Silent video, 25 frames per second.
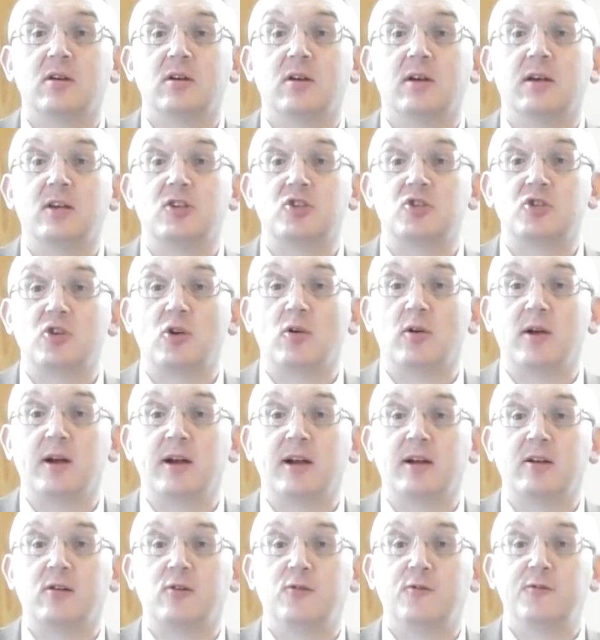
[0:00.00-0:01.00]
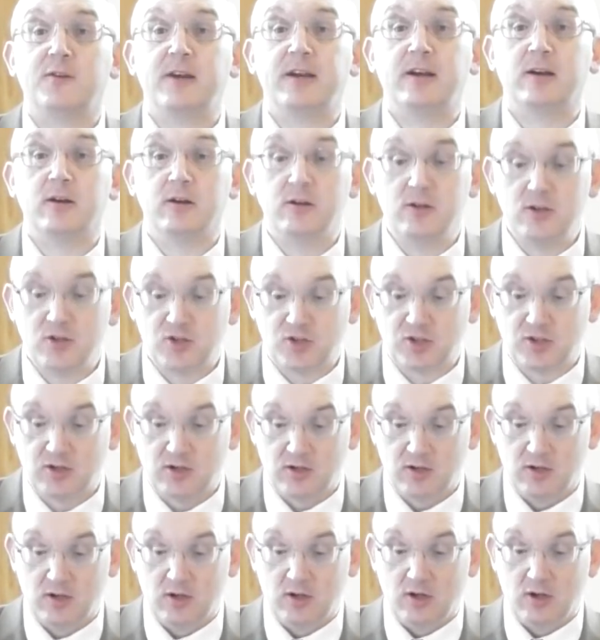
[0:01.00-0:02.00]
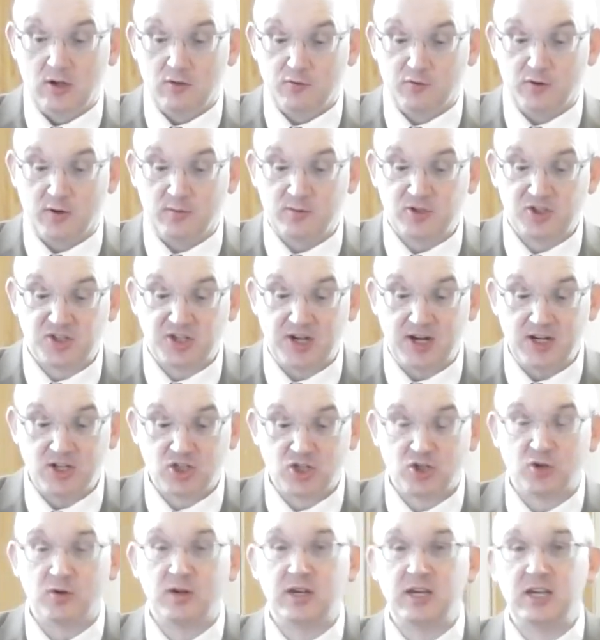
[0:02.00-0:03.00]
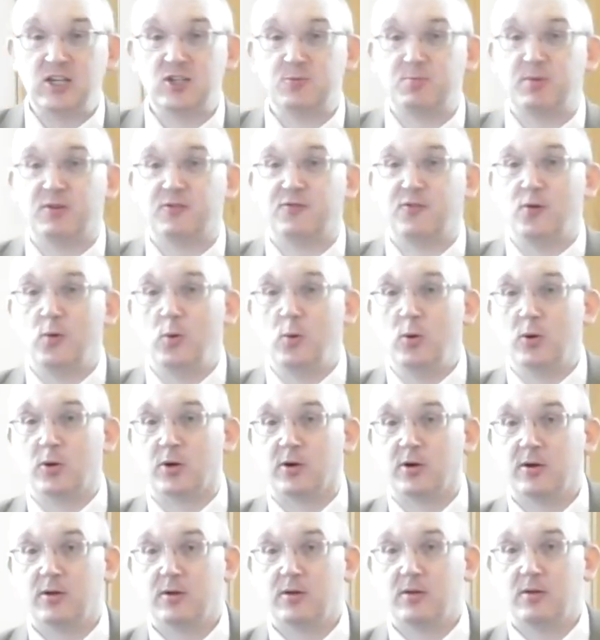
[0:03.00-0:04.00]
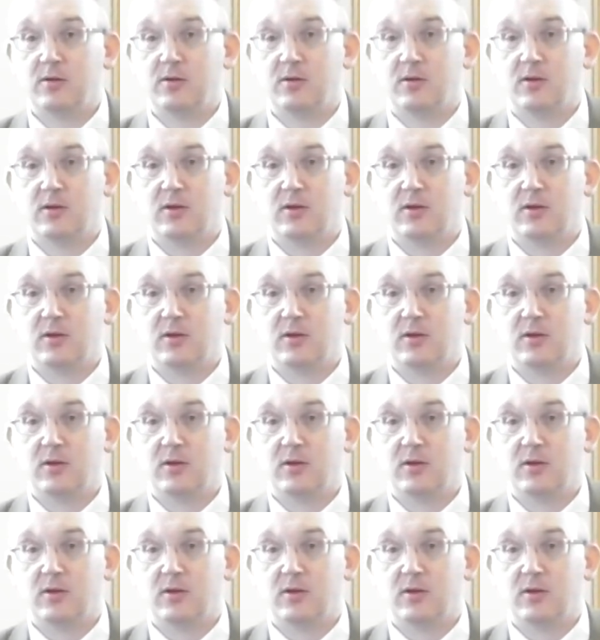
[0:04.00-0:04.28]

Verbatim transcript: historical figures from centuries before.